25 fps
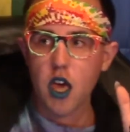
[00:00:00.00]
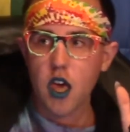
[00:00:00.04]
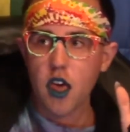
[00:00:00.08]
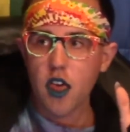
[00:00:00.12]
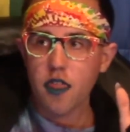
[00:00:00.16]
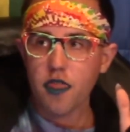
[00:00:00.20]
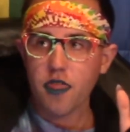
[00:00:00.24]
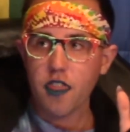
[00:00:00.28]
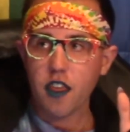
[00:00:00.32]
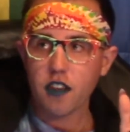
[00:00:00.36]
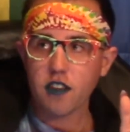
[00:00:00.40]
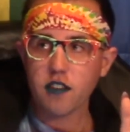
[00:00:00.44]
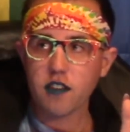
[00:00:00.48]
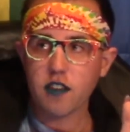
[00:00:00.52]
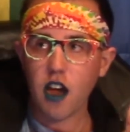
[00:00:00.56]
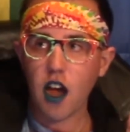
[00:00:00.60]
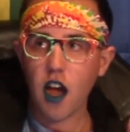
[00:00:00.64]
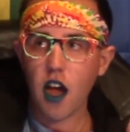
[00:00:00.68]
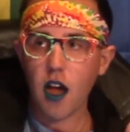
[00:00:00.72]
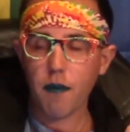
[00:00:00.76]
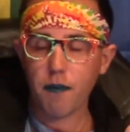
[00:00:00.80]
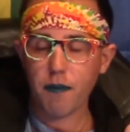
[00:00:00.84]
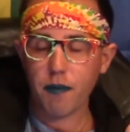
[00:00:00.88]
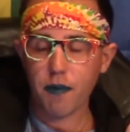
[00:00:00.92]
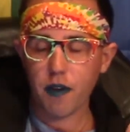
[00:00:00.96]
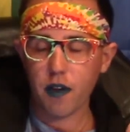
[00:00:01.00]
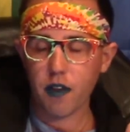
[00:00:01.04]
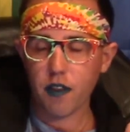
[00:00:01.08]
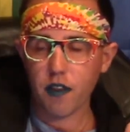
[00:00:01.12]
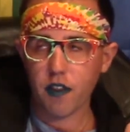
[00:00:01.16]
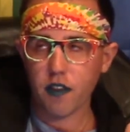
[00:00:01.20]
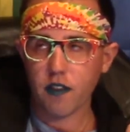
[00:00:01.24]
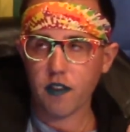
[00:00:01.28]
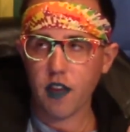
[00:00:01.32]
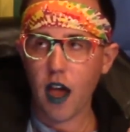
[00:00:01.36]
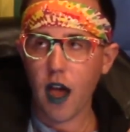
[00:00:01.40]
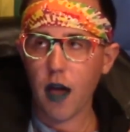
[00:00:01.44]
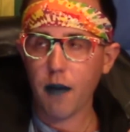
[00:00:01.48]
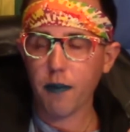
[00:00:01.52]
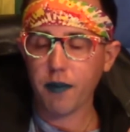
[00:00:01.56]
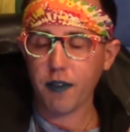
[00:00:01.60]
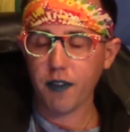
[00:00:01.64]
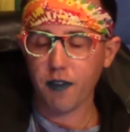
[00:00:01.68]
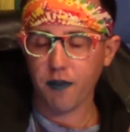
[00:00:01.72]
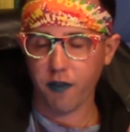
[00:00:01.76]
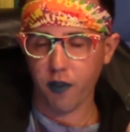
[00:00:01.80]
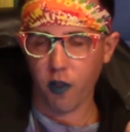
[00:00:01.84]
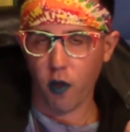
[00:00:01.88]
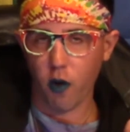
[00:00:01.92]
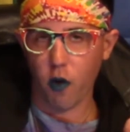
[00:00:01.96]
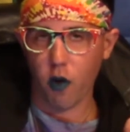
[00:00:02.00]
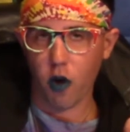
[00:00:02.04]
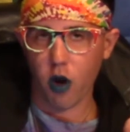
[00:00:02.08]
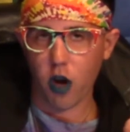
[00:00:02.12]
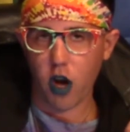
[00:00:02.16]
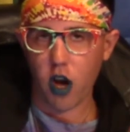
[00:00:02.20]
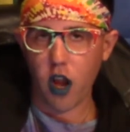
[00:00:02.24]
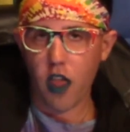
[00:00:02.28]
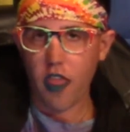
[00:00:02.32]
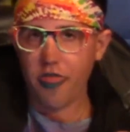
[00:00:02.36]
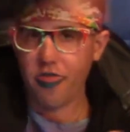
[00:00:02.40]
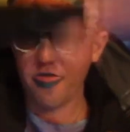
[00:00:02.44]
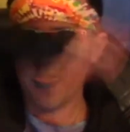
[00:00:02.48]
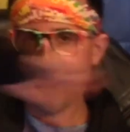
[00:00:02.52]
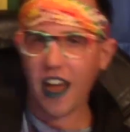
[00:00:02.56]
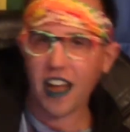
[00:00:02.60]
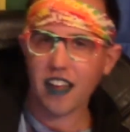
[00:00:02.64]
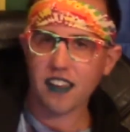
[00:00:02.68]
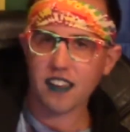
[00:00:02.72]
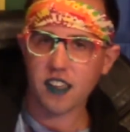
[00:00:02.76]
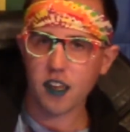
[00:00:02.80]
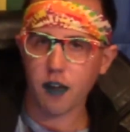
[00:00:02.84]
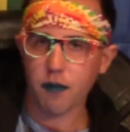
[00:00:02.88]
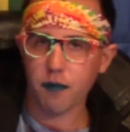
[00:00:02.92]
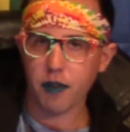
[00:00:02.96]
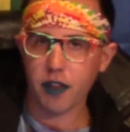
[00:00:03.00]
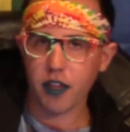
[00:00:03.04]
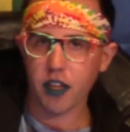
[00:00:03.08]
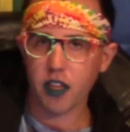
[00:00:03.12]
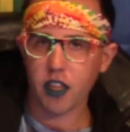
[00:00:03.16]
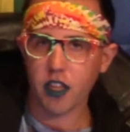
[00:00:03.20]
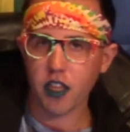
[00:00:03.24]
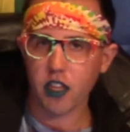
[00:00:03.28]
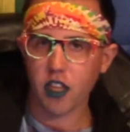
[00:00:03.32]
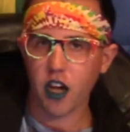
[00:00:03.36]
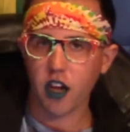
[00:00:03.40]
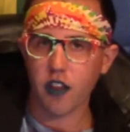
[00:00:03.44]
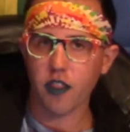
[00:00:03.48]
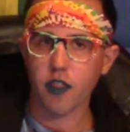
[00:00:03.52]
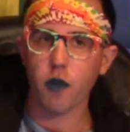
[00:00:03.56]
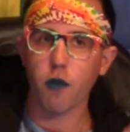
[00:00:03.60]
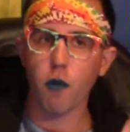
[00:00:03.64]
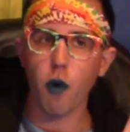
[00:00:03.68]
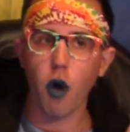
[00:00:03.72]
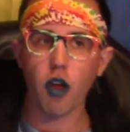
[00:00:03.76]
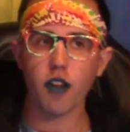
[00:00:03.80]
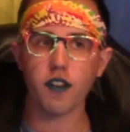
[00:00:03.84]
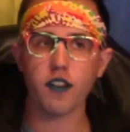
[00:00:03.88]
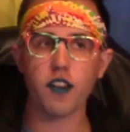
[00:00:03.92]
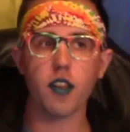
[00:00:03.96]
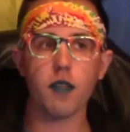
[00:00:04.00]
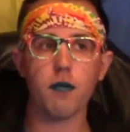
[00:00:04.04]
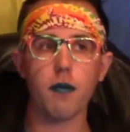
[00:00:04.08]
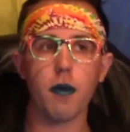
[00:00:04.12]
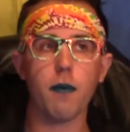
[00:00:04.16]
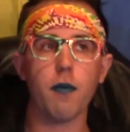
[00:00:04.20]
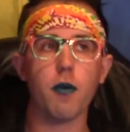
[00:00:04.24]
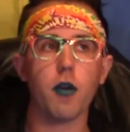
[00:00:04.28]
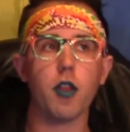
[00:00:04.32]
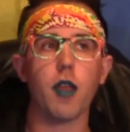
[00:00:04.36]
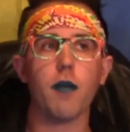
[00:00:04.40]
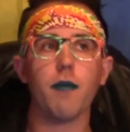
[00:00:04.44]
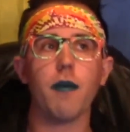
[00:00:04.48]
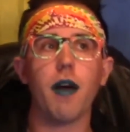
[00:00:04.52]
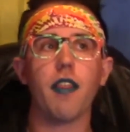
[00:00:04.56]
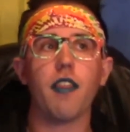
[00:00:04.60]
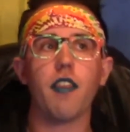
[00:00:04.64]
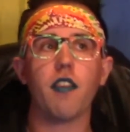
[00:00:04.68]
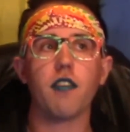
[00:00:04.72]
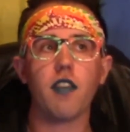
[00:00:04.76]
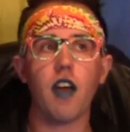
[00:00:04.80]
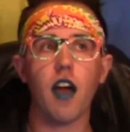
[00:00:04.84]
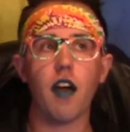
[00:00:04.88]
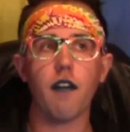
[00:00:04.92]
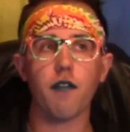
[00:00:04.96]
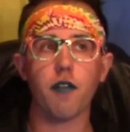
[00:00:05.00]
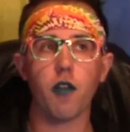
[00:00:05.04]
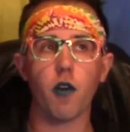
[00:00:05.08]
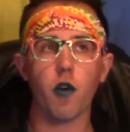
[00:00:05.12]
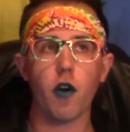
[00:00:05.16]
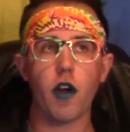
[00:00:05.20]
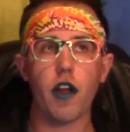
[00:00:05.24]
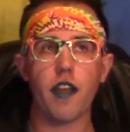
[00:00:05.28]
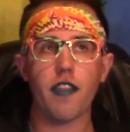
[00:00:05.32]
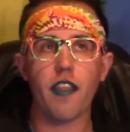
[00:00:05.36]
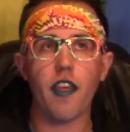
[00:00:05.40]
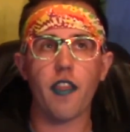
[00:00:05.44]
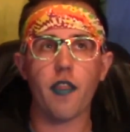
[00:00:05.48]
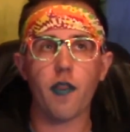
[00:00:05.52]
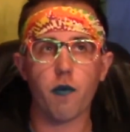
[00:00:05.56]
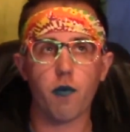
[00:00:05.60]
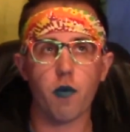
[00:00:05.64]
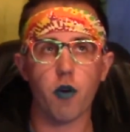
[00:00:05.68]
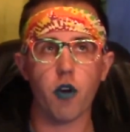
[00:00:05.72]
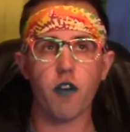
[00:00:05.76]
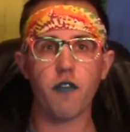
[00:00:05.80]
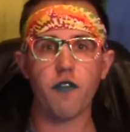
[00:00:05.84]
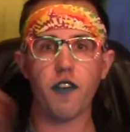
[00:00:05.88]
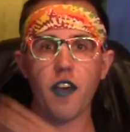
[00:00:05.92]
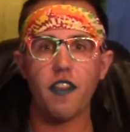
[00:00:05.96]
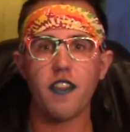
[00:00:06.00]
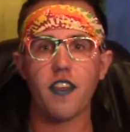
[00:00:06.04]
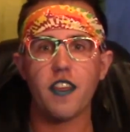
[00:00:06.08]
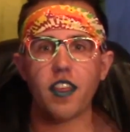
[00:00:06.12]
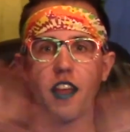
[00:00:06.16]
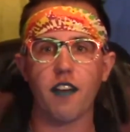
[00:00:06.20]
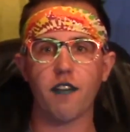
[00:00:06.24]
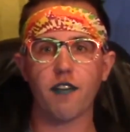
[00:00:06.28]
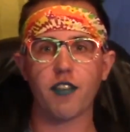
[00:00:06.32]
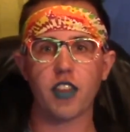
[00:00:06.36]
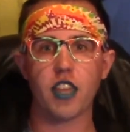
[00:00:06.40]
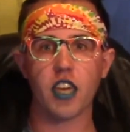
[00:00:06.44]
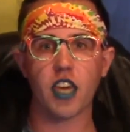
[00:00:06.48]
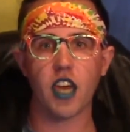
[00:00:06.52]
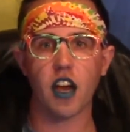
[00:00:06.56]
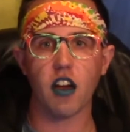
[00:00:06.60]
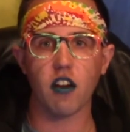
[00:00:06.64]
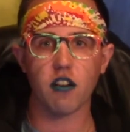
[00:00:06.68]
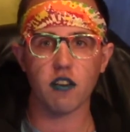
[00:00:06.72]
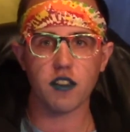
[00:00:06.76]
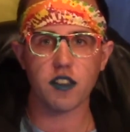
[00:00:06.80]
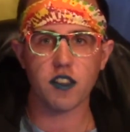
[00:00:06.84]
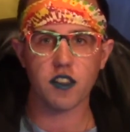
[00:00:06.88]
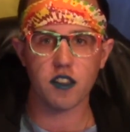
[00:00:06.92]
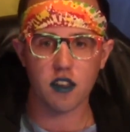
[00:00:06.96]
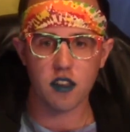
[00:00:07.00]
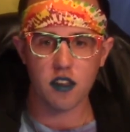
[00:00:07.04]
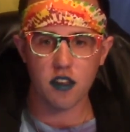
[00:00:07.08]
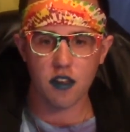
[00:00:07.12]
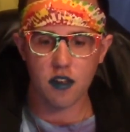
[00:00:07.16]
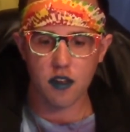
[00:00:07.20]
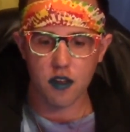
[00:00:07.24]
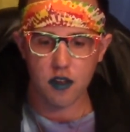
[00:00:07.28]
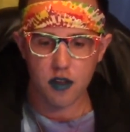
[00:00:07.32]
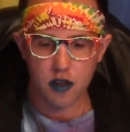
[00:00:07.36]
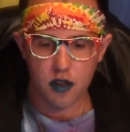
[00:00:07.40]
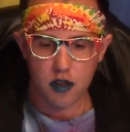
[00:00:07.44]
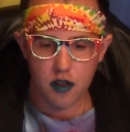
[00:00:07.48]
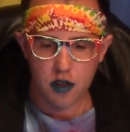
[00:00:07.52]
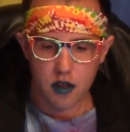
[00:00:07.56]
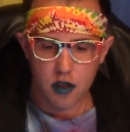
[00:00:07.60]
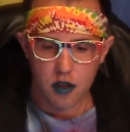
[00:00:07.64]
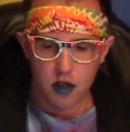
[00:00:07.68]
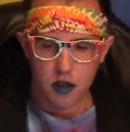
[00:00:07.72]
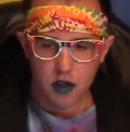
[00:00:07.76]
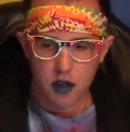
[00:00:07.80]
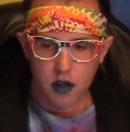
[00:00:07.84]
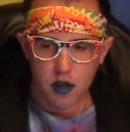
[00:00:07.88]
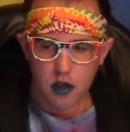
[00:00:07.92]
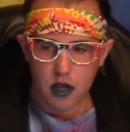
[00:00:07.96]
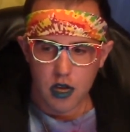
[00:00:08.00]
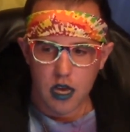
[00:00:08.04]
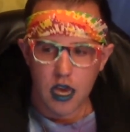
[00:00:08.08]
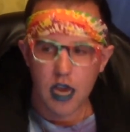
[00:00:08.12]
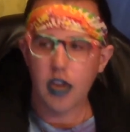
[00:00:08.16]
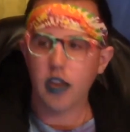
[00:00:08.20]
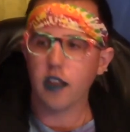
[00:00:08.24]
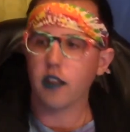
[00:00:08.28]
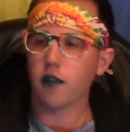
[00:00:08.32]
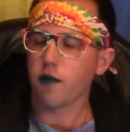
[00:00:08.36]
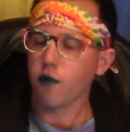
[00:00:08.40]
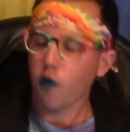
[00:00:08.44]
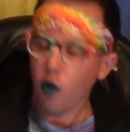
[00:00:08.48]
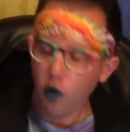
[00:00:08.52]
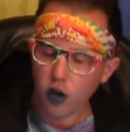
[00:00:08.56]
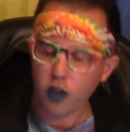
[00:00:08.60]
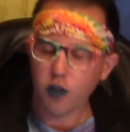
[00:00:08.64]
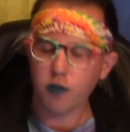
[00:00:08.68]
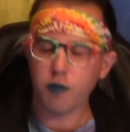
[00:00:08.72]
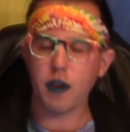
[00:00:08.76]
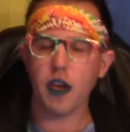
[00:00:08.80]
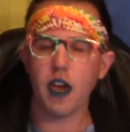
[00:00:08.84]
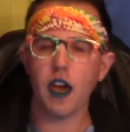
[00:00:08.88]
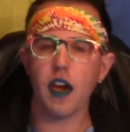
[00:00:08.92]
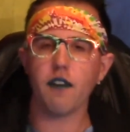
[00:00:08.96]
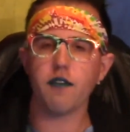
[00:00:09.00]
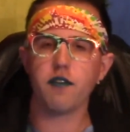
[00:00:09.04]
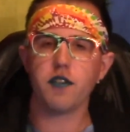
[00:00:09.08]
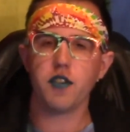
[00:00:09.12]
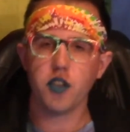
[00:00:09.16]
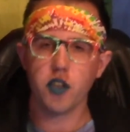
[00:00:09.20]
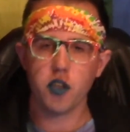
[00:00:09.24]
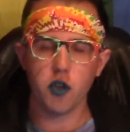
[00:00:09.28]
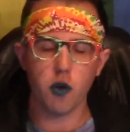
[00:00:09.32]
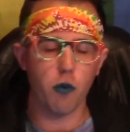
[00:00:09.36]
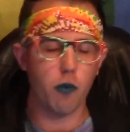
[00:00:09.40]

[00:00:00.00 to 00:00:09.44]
the top's floor, that's completely done. The walls need to be put up on the top floor, and then the roof, and then everything else. And of course, we have two